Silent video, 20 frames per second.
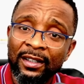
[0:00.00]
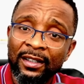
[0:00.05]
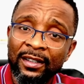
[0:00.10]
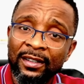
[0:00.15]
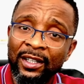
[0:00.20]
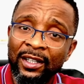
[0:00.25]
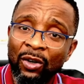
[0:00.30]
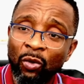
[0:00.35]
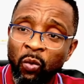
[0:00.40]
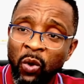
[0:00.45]

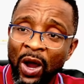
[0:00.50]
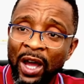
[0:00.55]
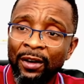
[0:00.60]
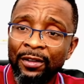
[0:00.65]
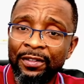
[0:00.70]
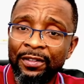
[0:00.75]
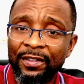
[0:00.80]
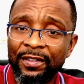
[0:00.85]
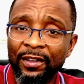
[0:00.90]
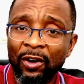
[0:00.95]
the wealth
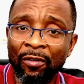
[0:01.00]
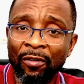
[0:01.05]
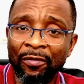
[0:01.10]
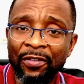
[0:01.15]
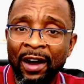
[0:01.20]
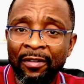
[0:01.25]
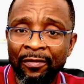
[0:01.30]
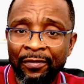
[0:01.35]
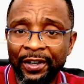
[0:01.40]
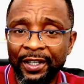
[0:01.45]
of
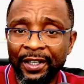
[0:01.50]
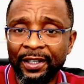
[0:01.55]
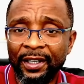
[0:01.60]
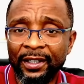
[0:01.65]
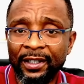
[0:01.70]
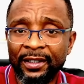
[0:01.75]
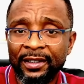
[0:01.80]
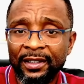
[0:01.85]
Africa.